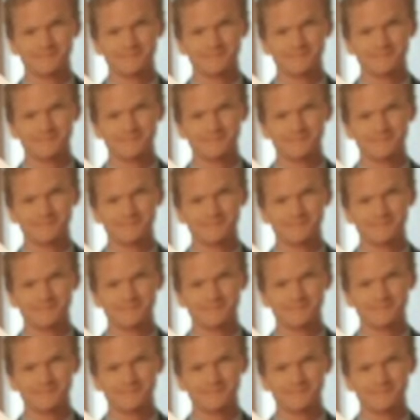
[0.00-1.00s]

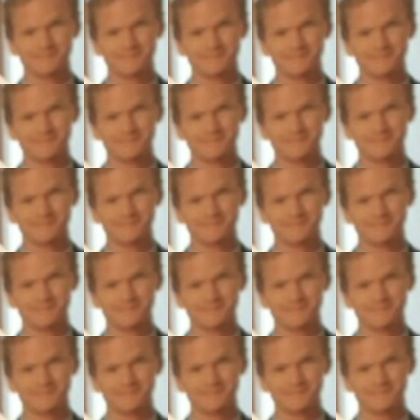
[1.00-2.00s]

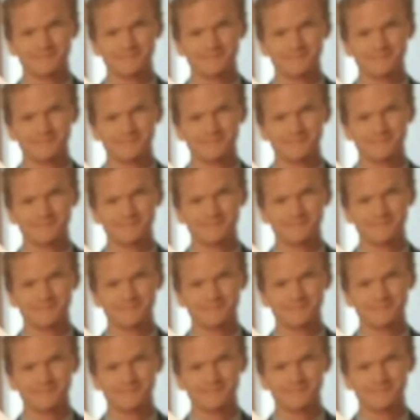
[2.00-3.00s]

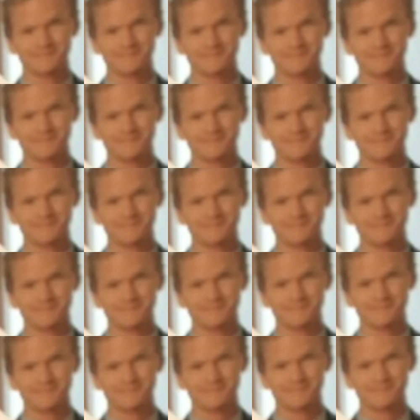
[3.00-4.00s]
(silent)